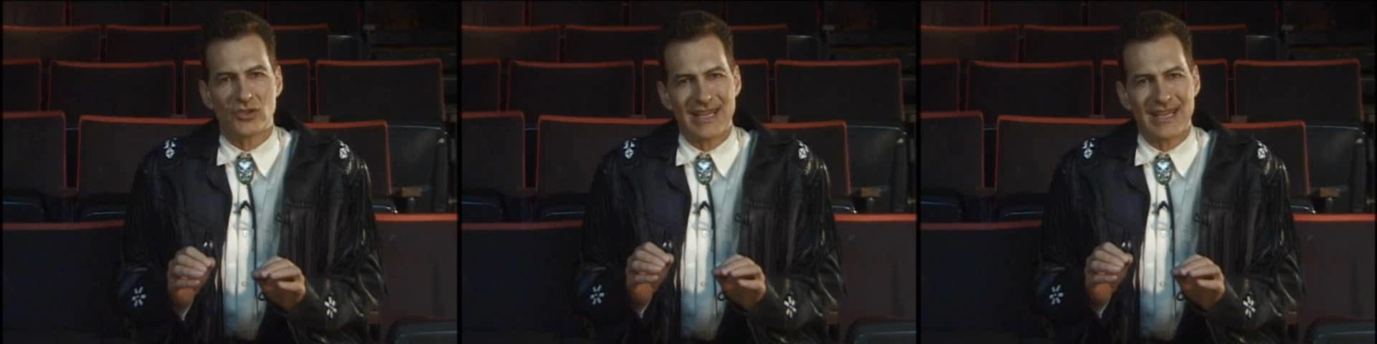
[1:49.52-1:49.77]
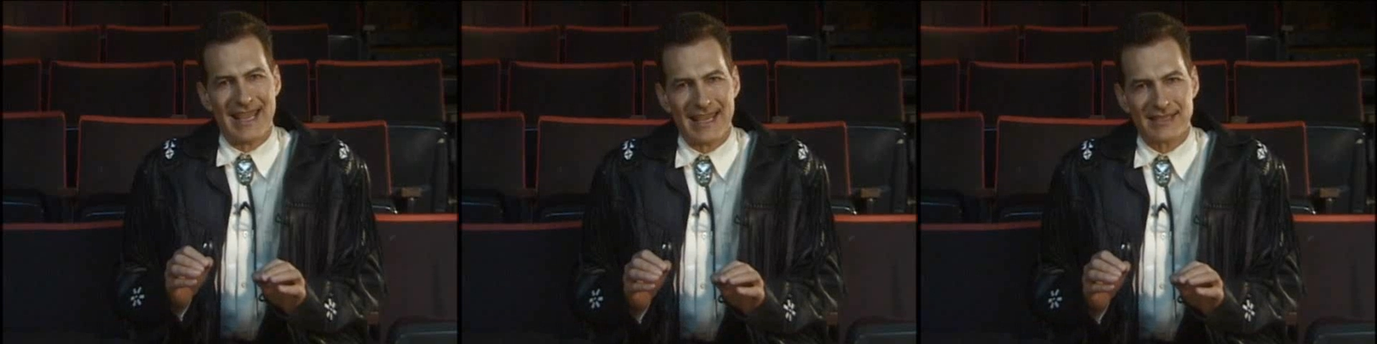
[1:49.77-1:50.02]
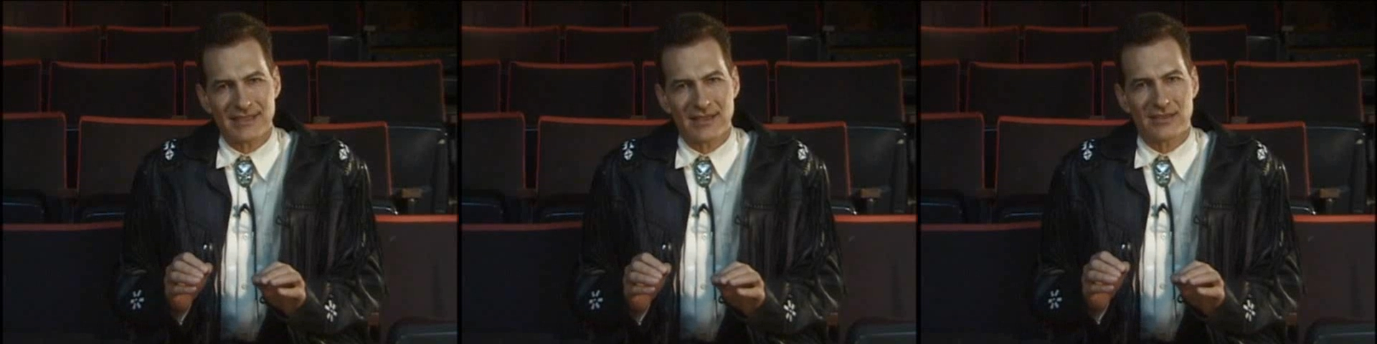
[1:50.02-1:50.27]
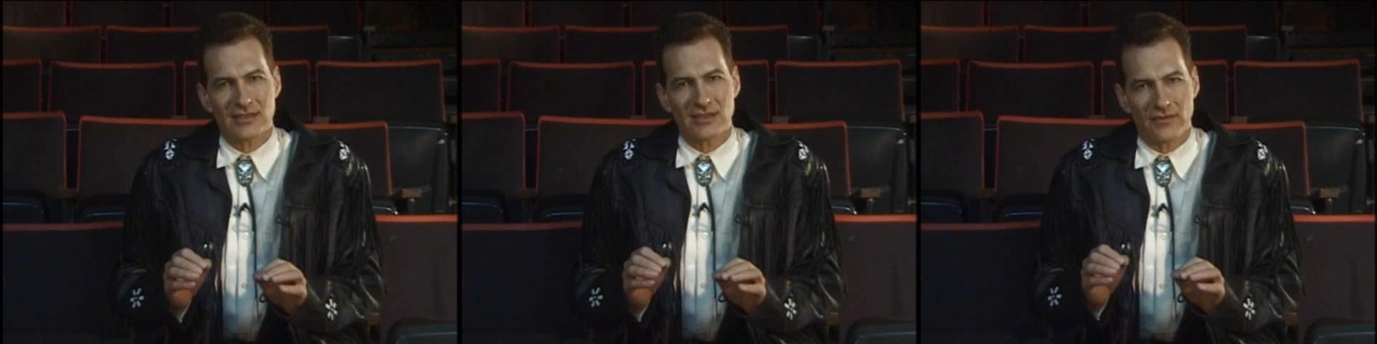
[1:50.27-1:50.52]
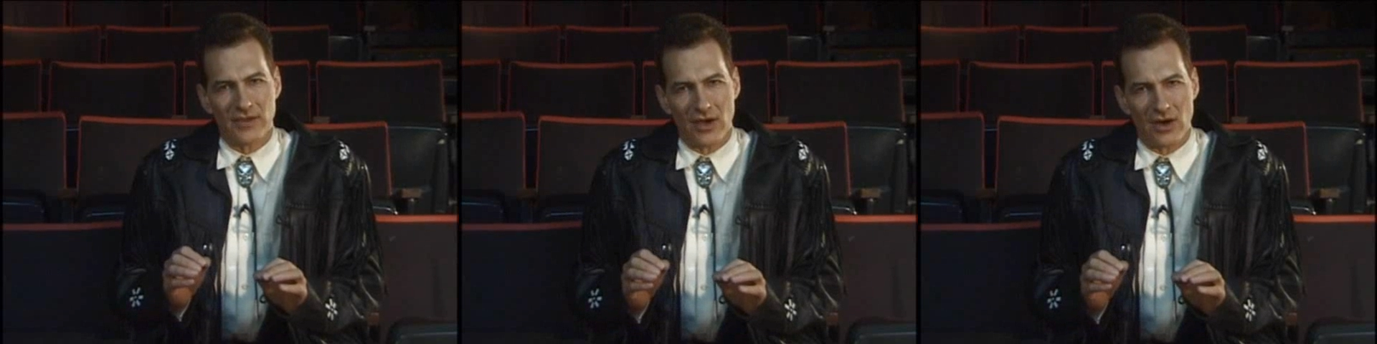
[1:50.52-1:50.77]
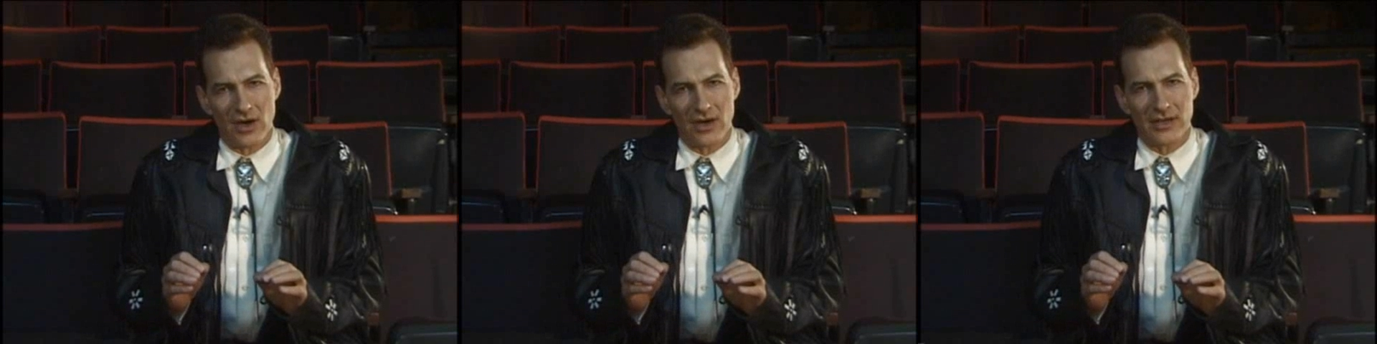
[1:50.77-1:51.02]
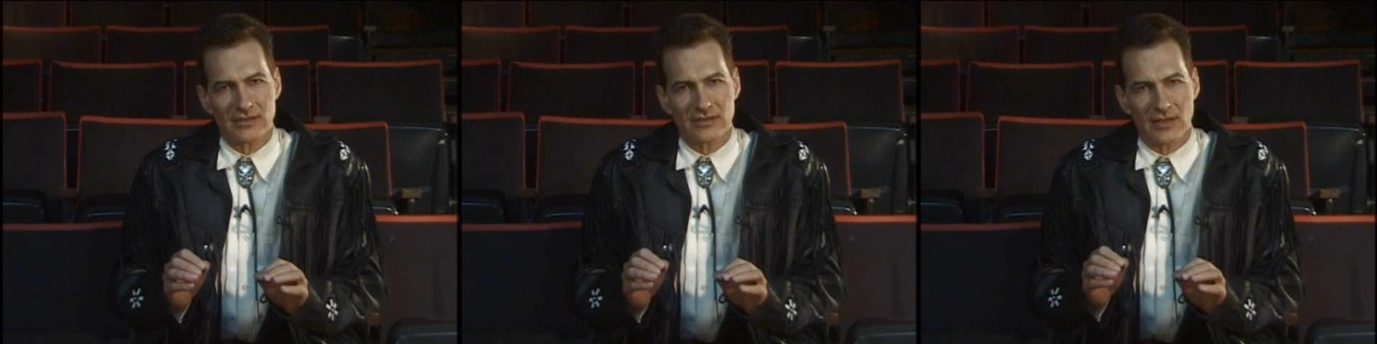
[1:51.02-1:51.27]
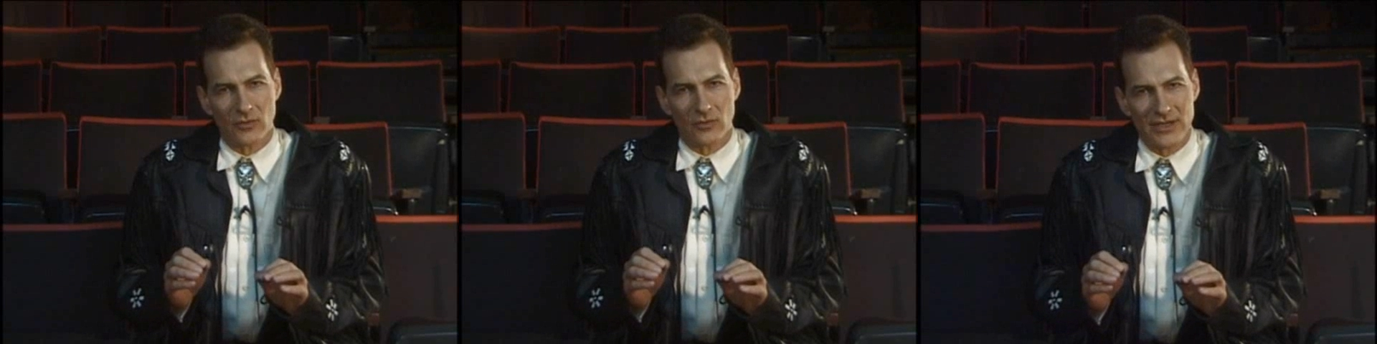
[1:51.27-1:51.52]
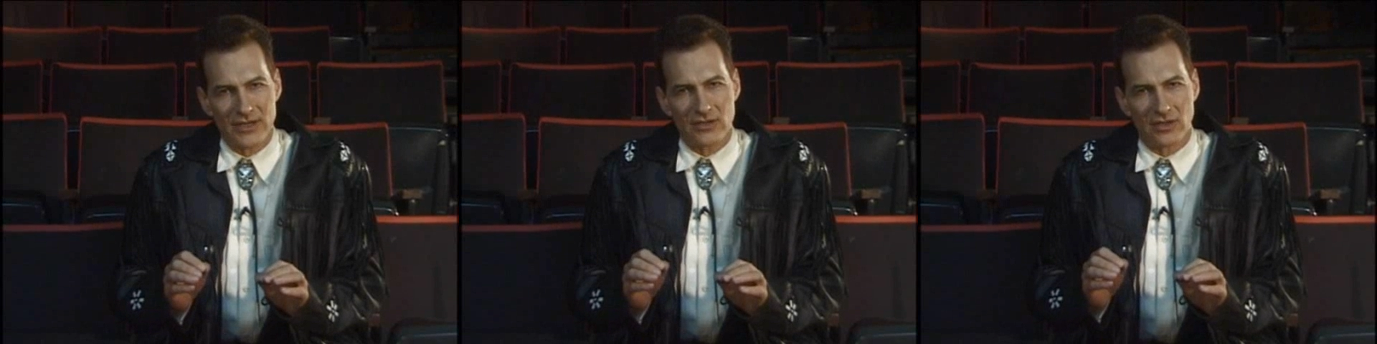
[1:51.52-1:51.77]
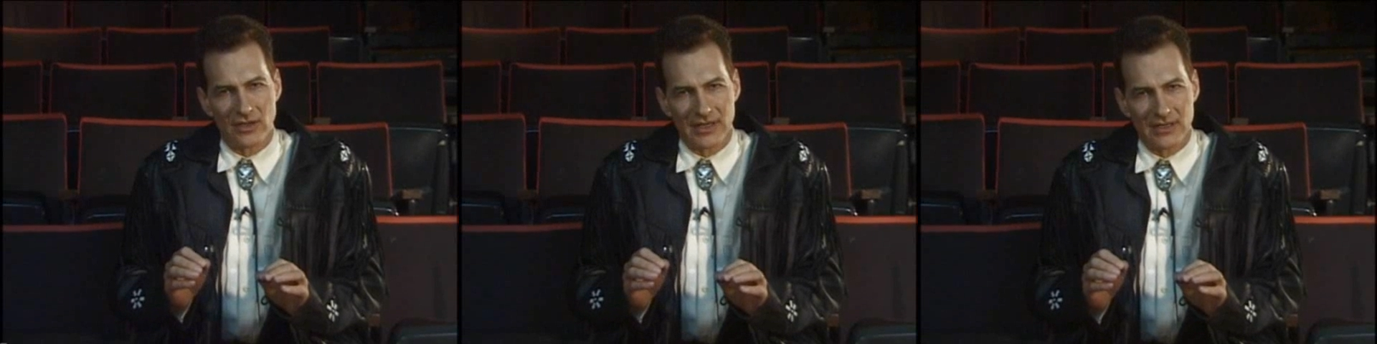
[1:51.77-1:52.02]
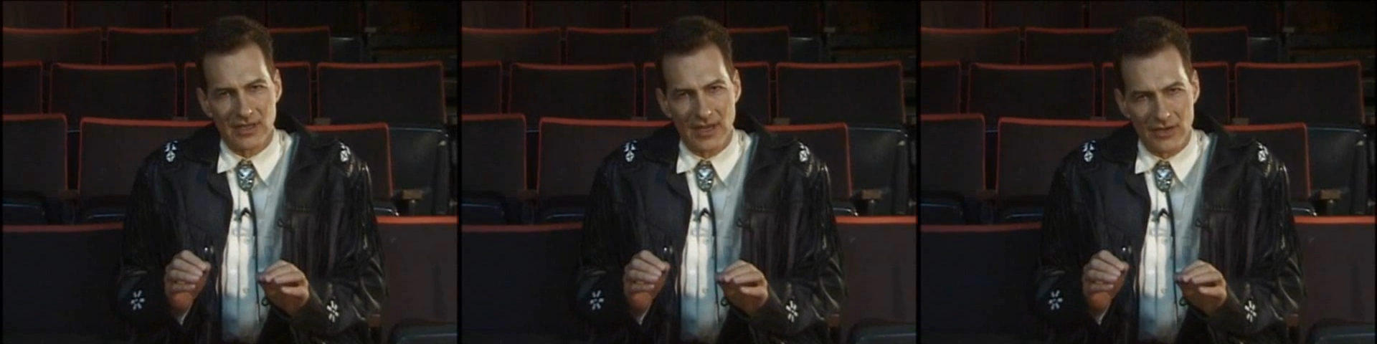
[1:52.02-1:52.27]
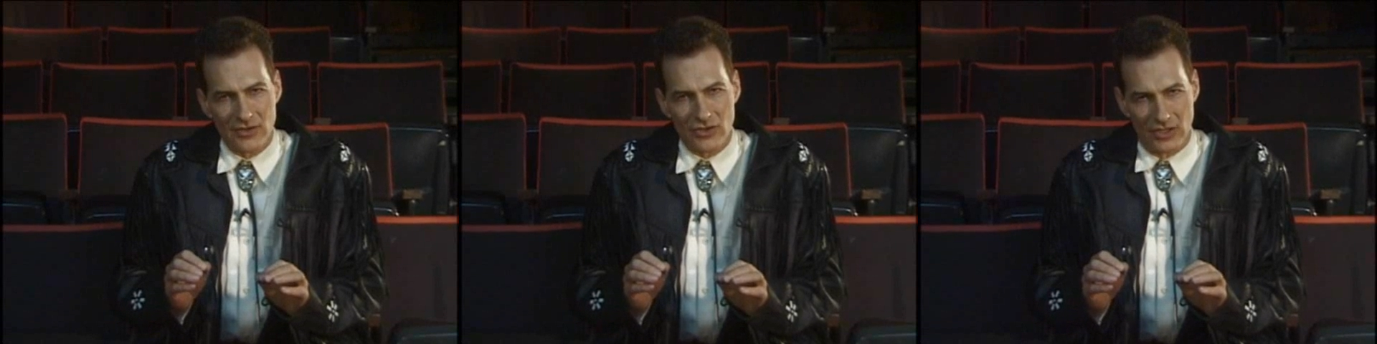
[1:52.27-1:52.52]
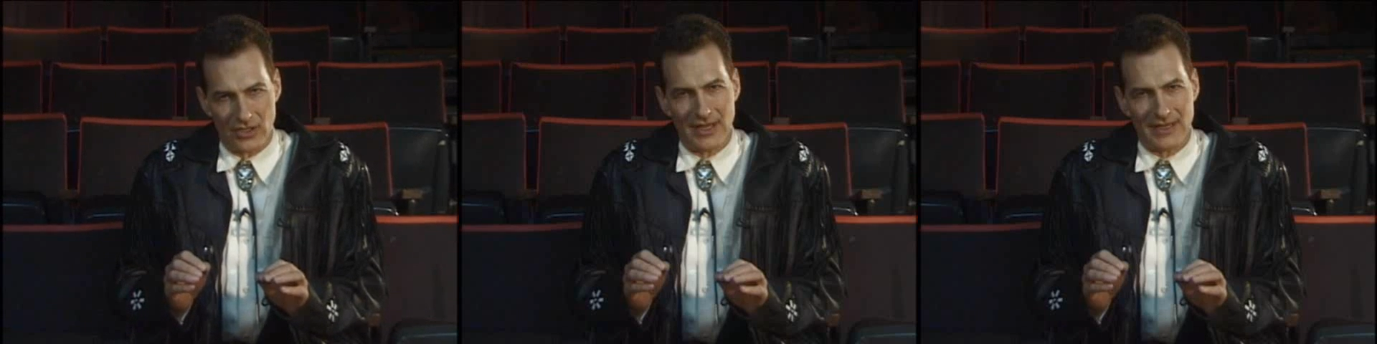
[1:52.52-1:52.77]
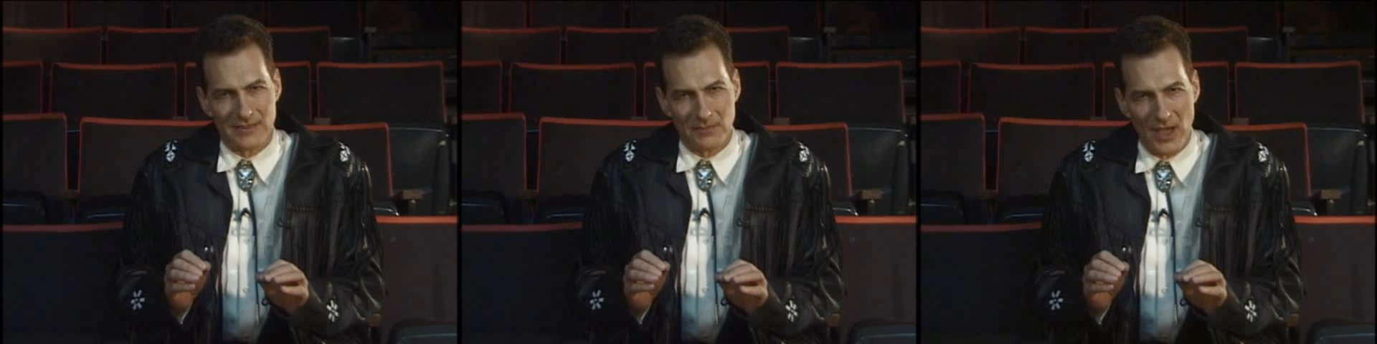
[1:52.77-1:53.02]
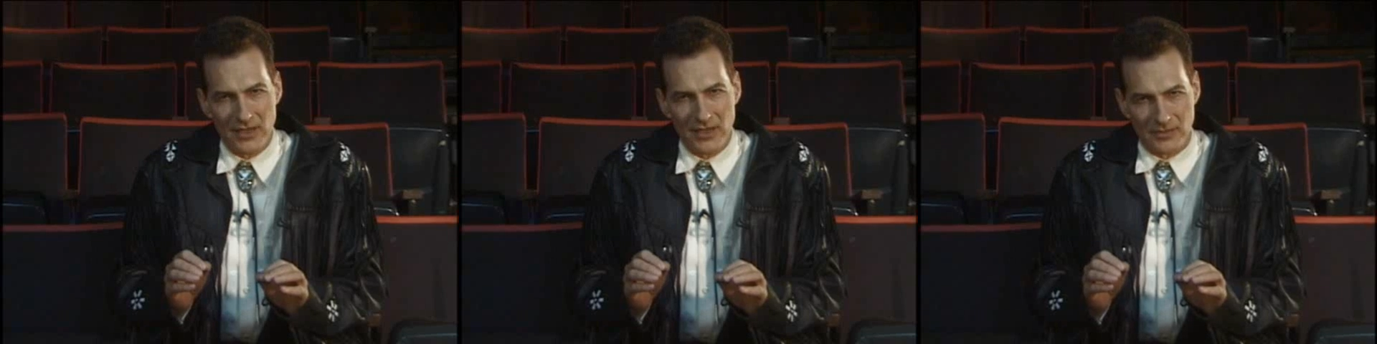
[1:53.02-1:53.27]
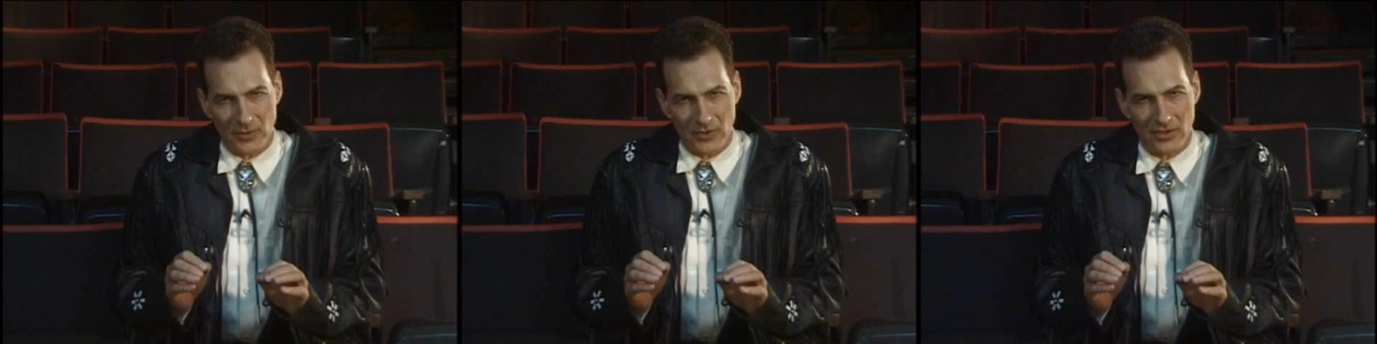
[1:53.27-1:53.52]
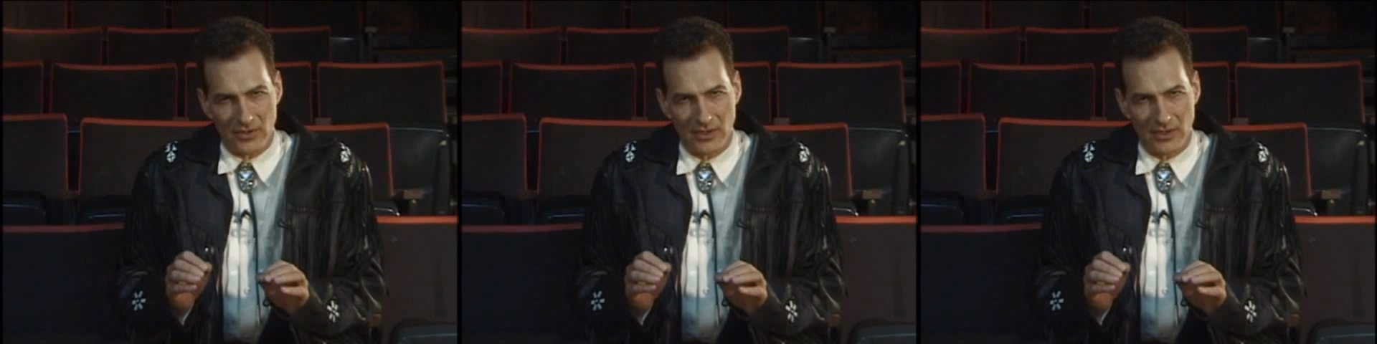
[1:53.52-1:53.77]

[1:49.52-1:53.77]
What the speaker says: to the essence of the artist's original intention as possible.